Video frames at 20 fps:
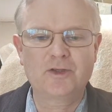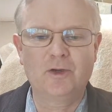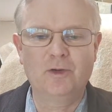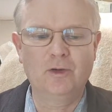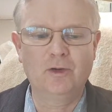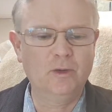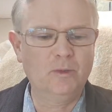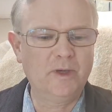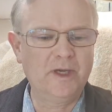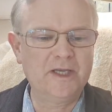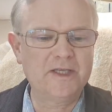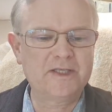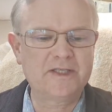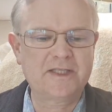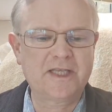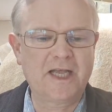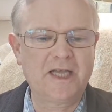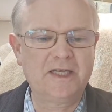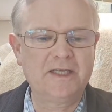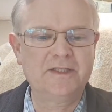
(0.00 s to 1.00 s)
always,
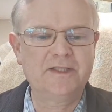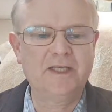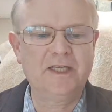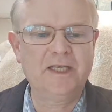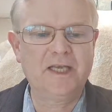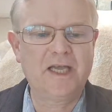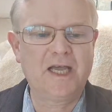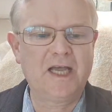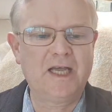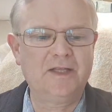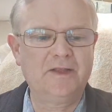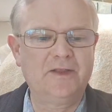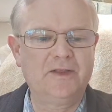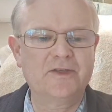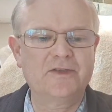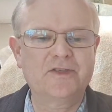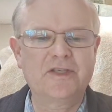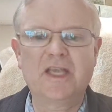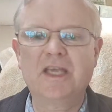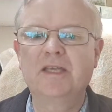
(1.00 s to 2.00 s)
Saturday at the
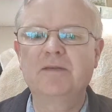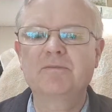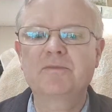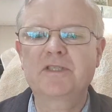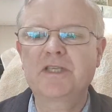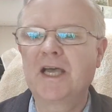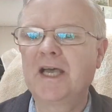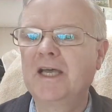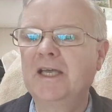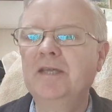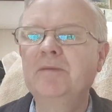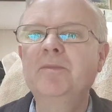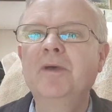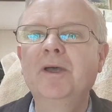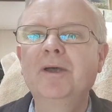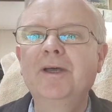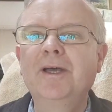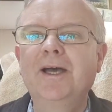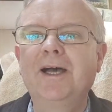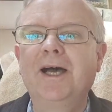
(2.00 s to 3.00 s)
same time.
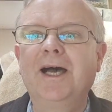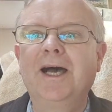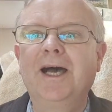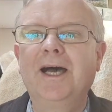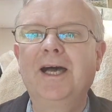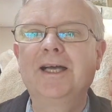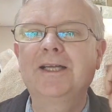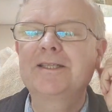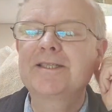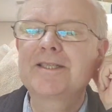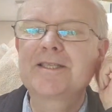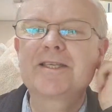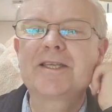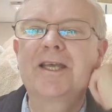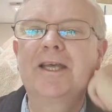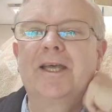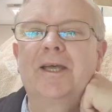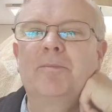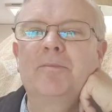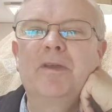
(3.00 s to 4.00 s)
And
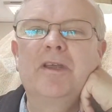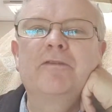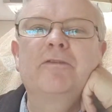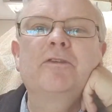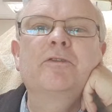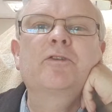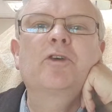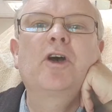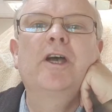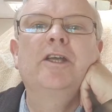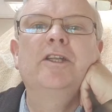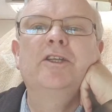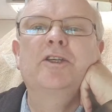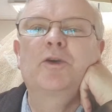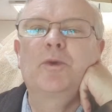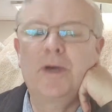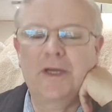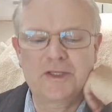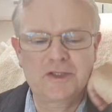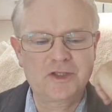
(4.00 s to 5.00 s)
if you've got any
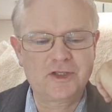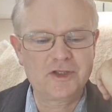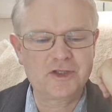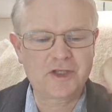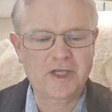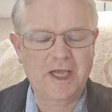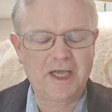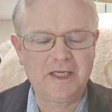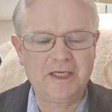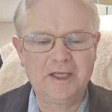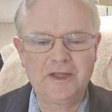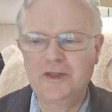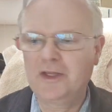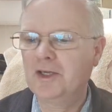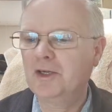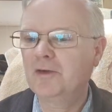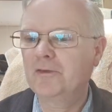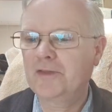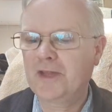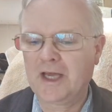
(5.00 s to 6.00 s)
questions or anything
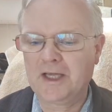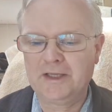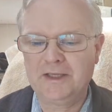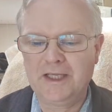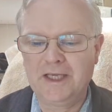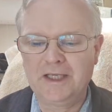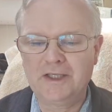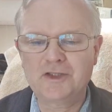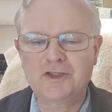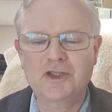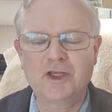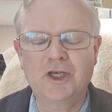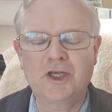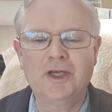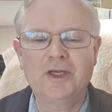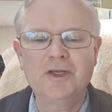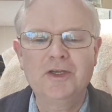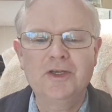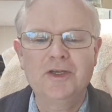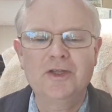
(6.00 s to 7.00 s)
of that nature,
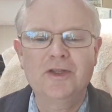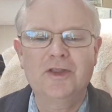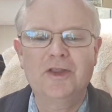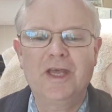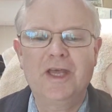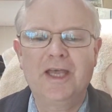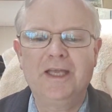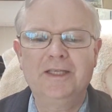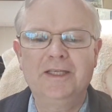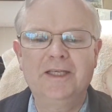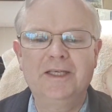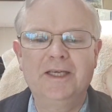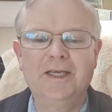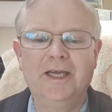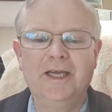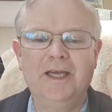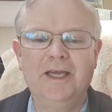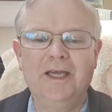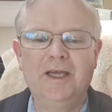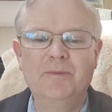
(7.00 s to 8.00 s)
then
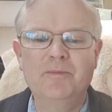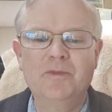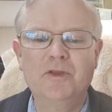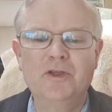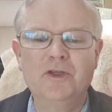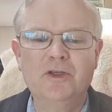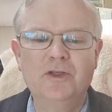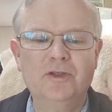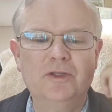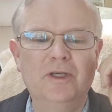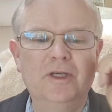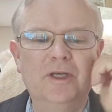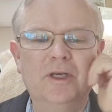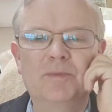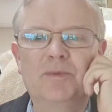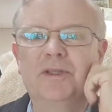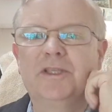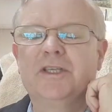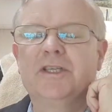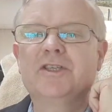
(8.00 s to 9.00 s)

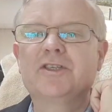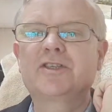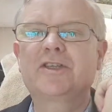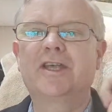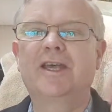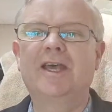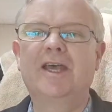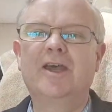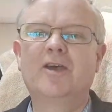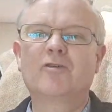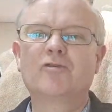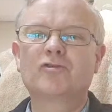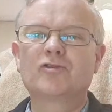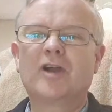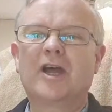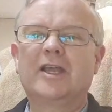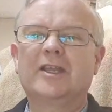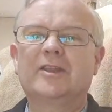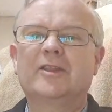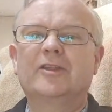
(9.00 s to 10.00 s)
please
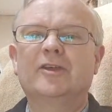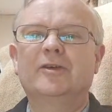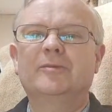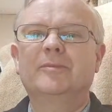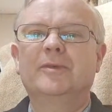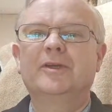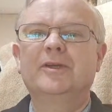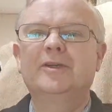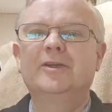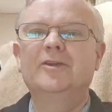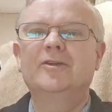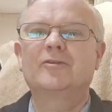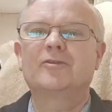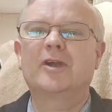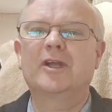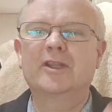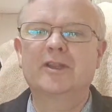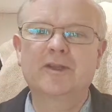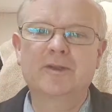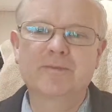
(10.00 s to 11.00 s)
write them
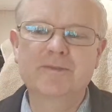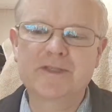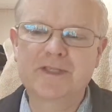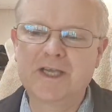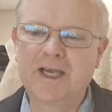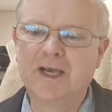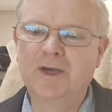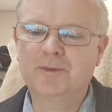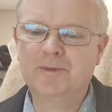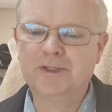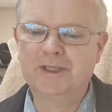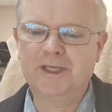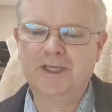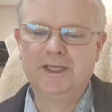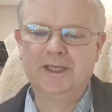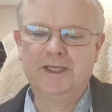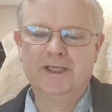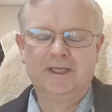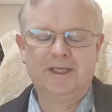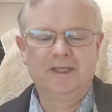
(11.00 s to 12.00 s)
down
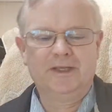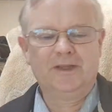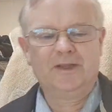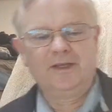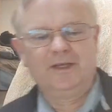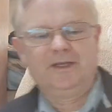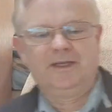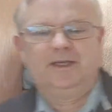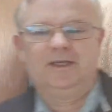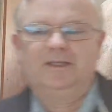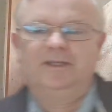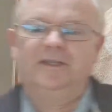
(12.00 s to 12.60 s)
in